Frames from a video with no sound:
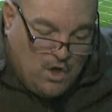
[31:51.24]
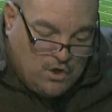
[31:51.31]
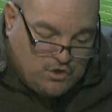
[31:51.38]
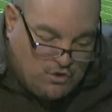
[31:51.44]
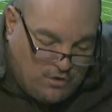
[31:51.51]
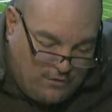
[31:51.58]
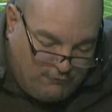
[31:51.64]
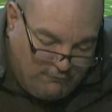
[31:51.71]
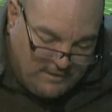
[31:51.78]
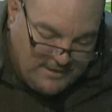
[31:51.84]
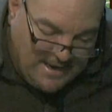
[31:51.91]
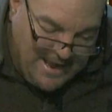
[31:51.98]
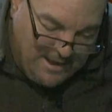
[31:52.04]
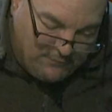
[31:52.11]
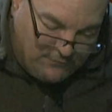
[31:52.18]
So the 3
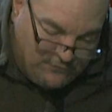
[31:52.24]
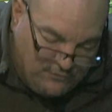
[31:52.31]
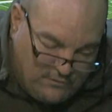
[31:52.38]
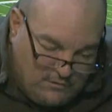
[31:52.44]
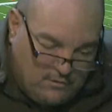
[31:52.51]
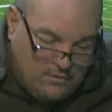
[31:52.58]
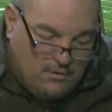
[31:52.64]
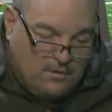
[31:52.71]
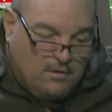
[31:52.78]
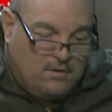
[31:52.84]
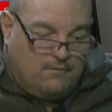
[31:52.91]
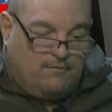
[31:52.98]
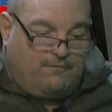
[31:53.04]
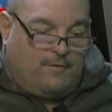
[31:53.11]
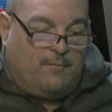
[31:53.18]
downs
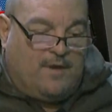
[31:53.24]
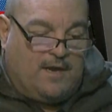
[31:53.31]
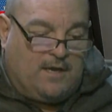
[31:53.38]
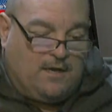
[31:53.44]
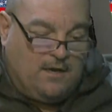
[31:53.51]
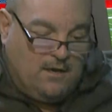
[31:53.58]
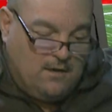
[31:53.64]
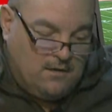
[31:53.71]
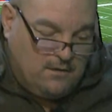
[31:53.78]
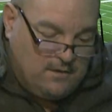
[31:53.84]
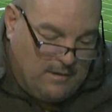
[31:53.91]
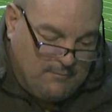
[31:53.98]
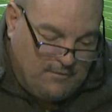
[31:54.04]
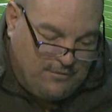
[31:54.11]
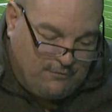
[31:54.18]
for me,
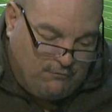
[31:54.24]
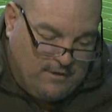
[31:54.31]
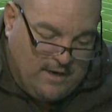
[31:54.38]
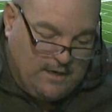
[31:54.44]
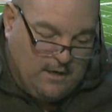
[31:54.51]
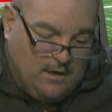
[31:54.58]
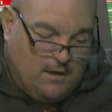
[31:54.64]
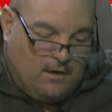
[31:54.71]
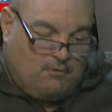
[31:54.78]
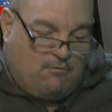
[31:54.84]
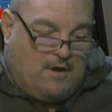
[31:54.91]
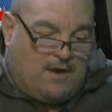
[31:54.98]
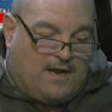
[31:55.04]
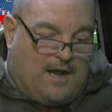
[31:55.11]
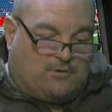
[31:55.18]
number 3,
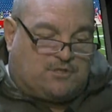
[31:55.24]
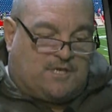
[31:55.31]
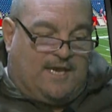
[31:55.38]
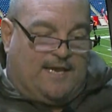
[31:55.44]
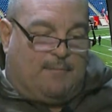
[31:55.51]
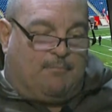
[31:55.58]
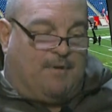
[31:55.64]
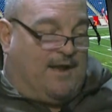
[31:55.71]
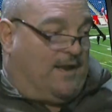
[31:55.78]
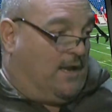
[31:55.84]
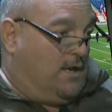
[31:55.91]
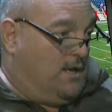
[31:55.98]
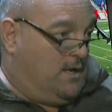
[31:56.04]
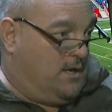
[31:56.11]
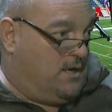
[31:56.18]
Gronkowski and Bennett.
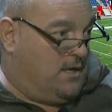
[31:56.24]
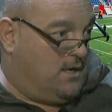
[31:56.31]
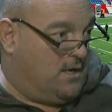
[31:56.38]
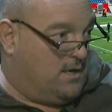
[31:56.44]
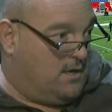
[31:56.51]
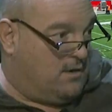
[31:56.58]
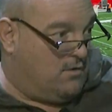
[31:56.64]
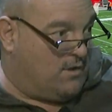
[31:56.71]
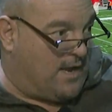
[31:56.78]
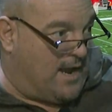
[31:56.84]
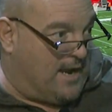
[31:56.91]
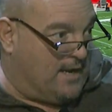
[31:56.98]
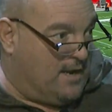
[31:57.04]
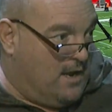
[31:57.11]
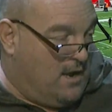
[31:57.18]

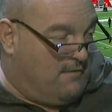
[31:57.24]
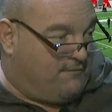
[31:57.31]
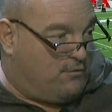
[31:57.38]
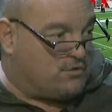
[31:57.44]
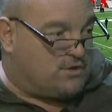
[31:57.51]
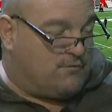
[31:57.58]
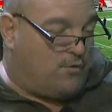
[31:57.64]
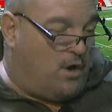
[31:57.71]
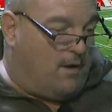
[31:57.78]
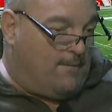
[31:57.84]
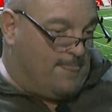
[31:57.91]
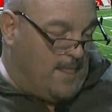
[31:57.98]
Okay. First of all,